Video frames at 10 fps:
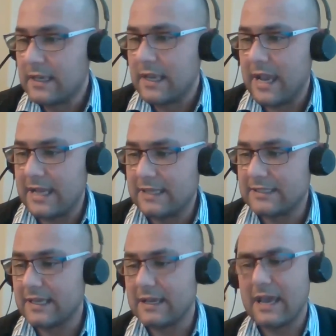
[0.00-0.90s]
and
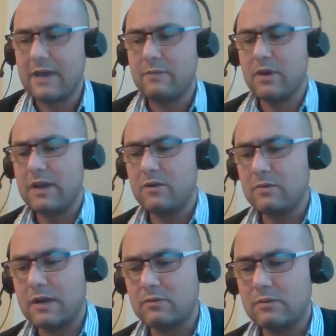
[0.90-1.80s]

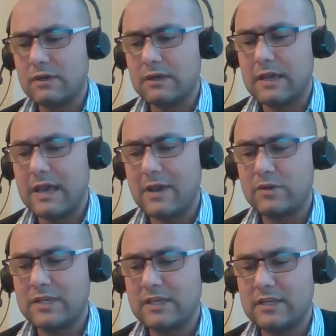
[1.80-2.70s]
how
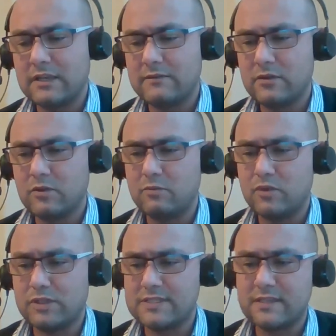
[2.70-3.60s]
can kind of
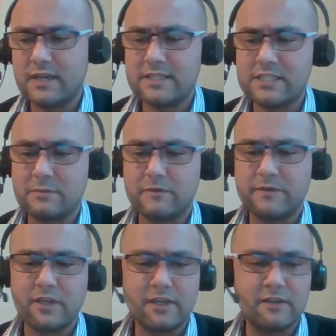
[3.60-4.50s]
put aside some of
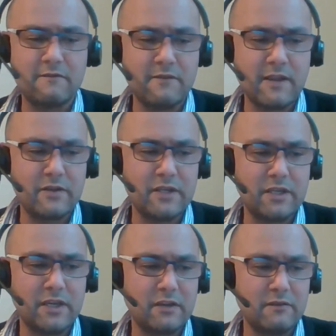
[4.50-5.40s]
the kind of very
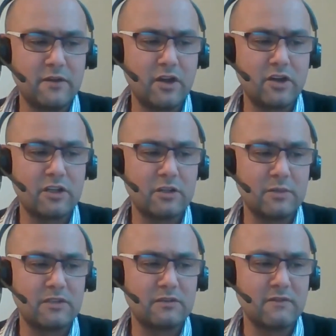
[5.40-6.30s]
kind of
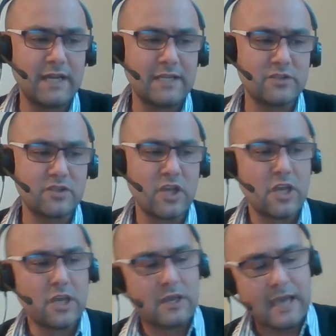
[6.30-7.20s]
academic values.
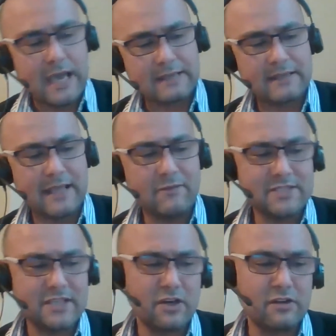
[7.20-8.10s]
And that
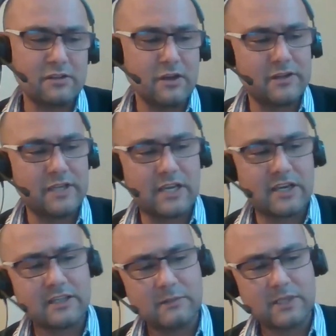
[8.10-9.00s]
wasn't only
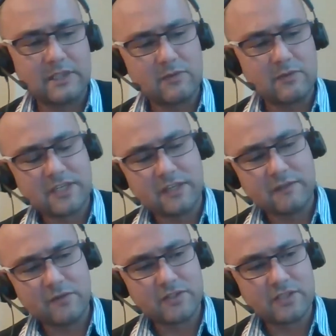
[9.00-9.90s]
academic. There was kind
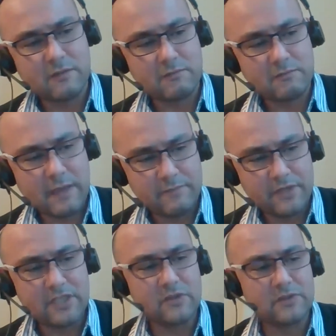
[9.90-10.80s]
of some
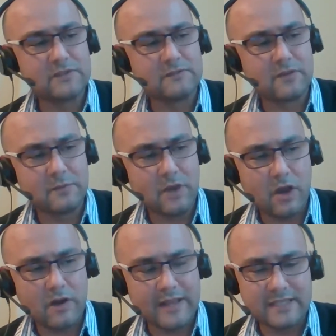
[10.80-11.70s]
opinion from the
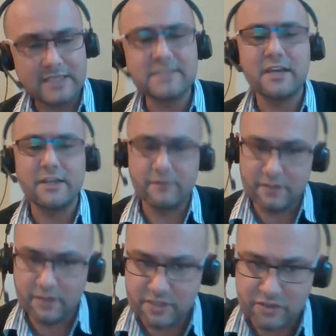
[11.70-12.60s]
R&D side of
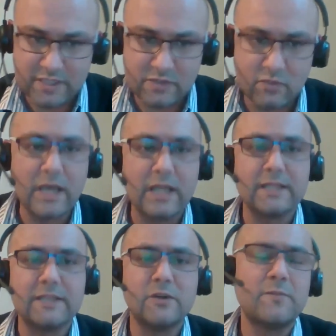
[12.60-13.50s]
industry as well.
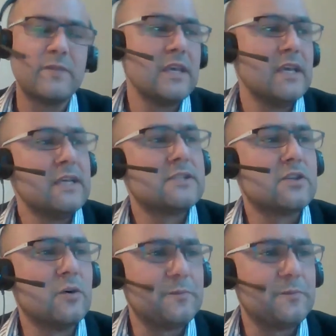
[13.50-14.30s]
So